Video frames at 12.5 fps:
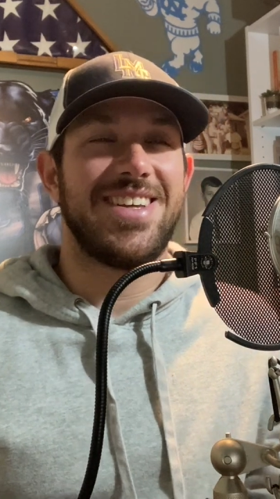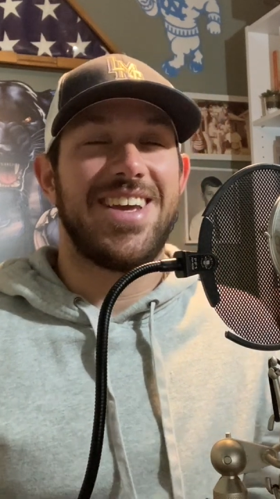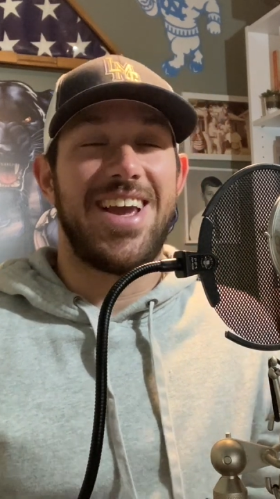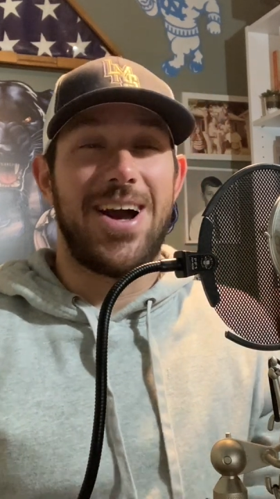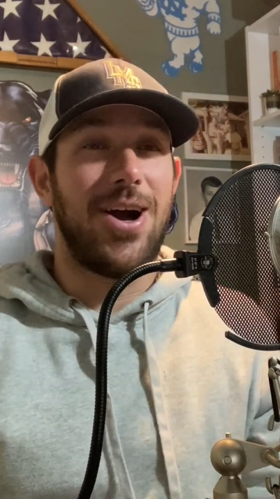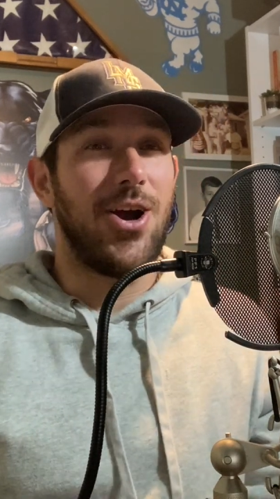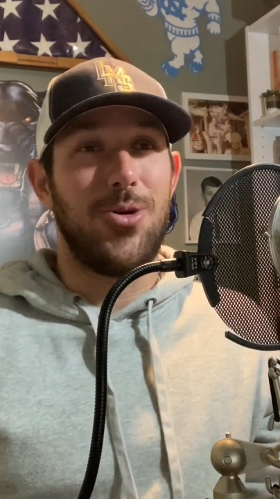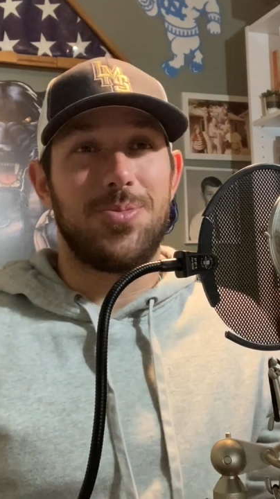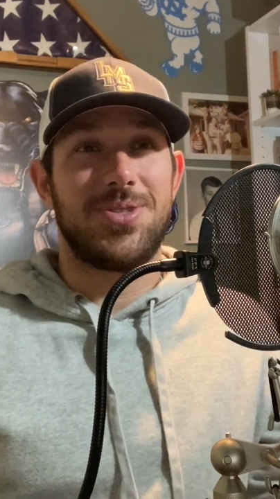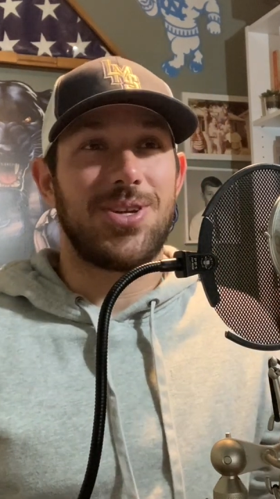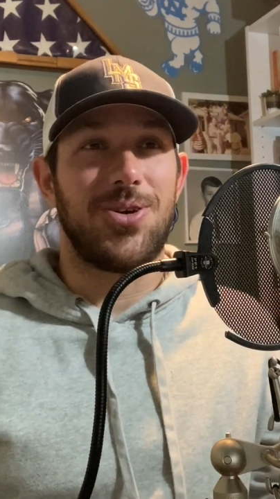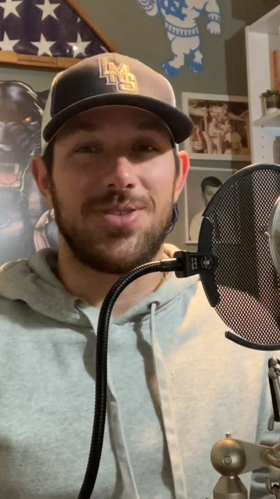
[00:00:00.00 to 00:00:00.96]
I hope
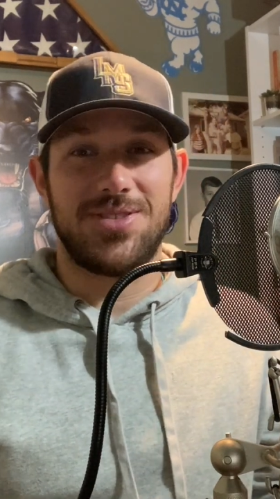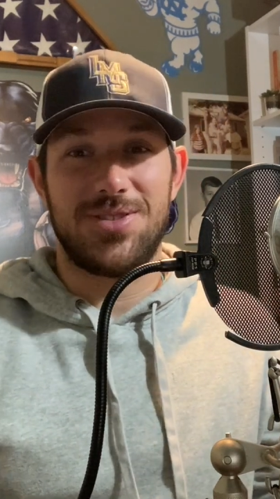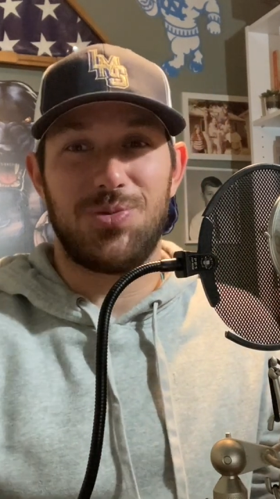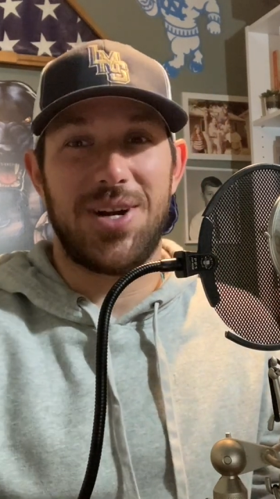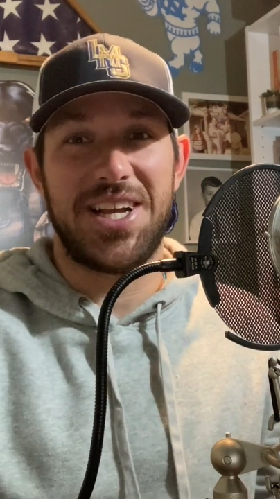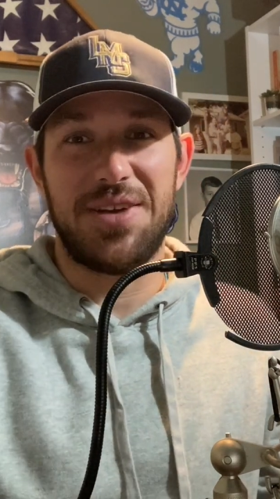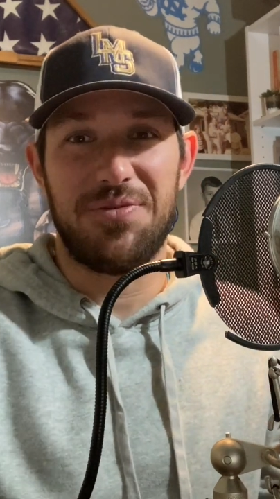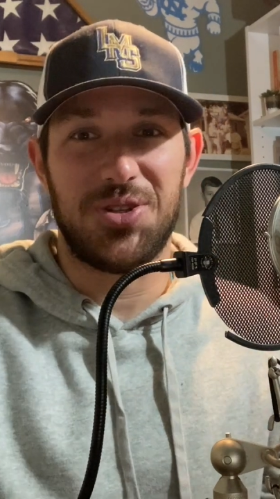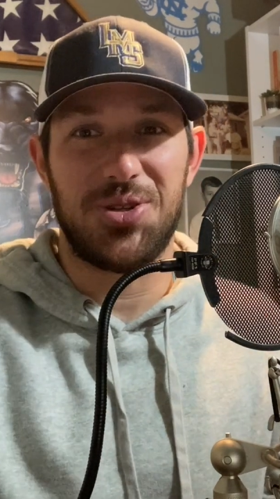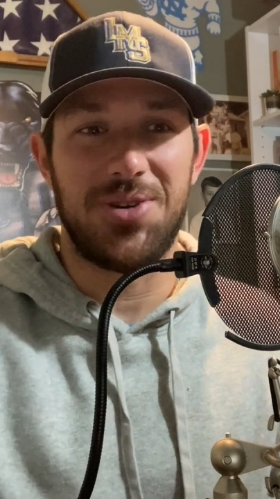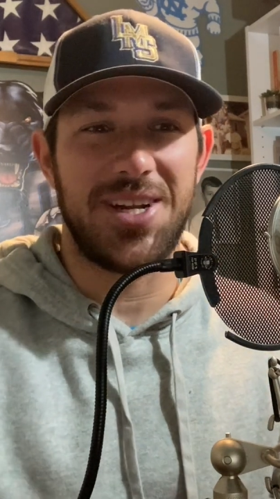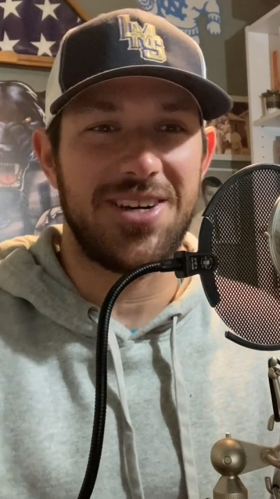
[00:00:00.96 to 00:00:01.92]
so. This is what I get for
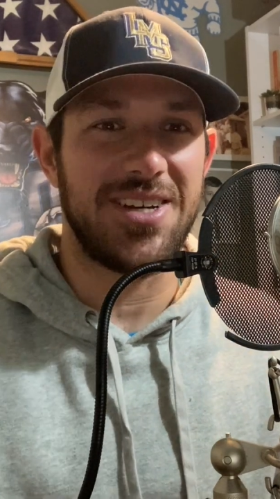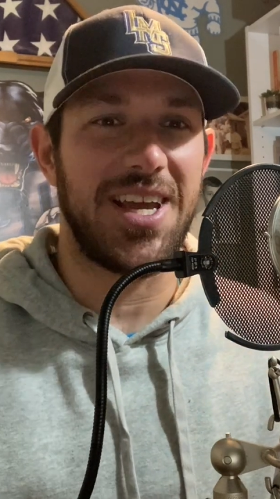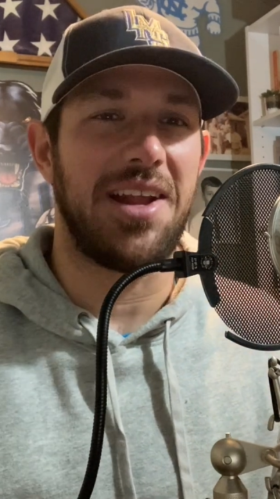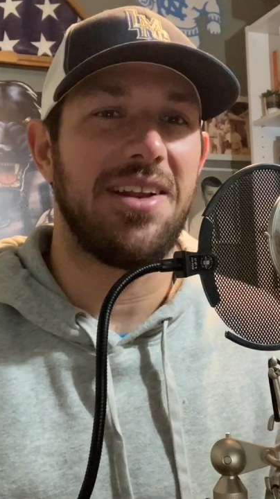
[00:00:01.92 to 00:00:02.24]
doing it late.